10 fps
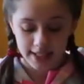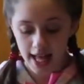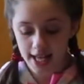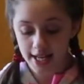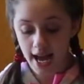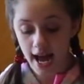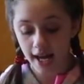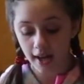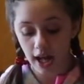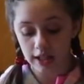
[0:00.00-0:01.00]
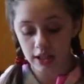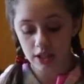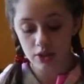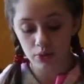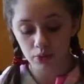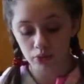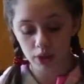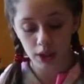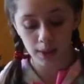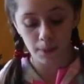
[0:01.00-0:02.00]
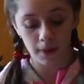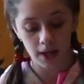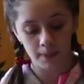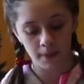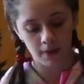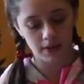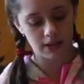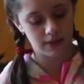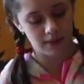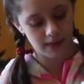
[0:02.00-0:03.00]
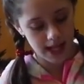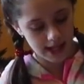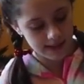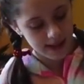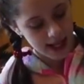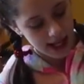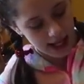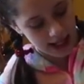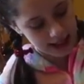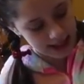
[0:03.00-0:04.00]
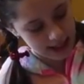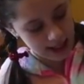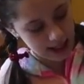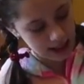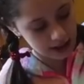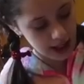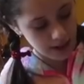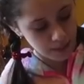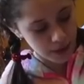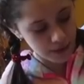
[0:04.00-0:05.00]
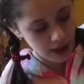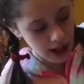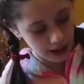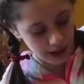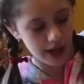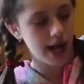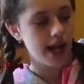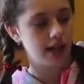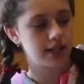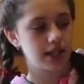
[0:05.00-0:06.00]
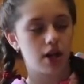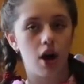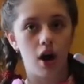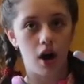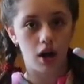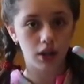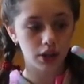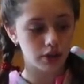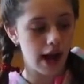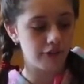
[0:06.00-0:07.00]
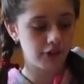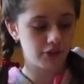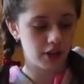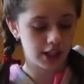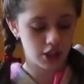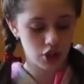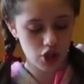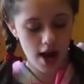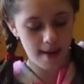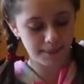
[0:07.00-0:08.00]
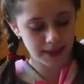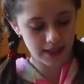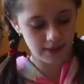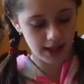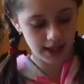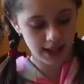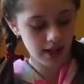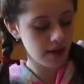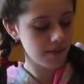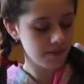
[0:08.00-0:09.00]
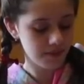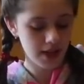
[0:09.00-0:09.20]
Then I got this really pretty purse from them. It's like a light blue color. It's like holographic for like the straps and right here.